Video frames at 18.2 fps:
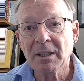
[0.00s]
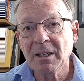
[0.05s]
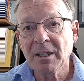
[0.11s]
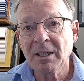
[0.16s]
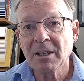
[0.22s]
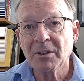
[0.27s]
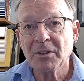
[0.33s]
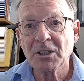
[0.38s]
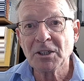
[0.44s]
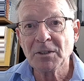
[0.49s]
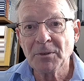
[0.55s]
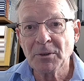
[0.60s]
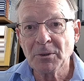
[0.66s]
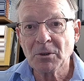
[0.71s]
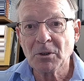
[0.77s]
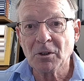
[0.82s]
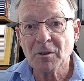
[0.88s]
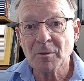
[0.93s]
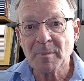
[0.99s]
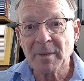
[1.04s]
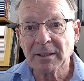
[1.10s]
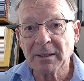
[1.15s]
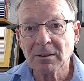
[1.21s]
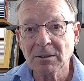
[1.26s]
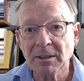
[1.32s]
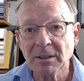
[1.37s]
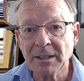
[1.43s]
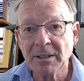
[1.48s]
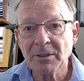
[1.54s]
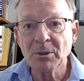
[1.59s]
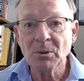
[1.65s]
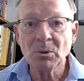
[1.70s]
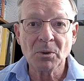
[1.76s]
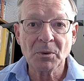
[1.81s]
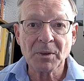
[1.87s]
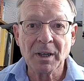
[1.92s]
There's a view of Coromandel in the
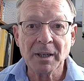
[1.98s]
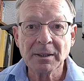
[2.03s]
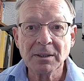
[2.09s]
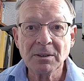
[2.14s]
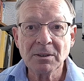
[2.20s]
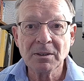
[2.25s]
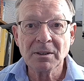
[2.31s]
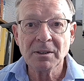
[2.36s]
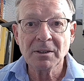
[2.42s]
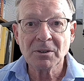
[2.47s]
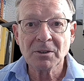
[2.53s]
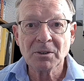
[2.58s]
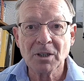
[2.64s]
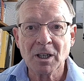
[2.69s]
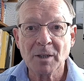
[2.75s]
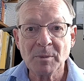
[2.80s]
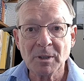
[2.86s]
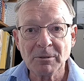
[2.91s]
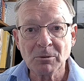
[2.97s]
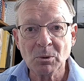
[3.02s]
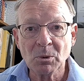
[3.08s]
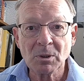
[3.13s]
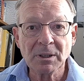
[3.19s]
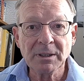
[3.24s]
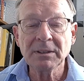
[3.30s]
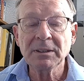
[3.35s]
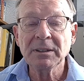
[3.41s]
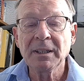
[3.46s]
North Island, up near Auckland.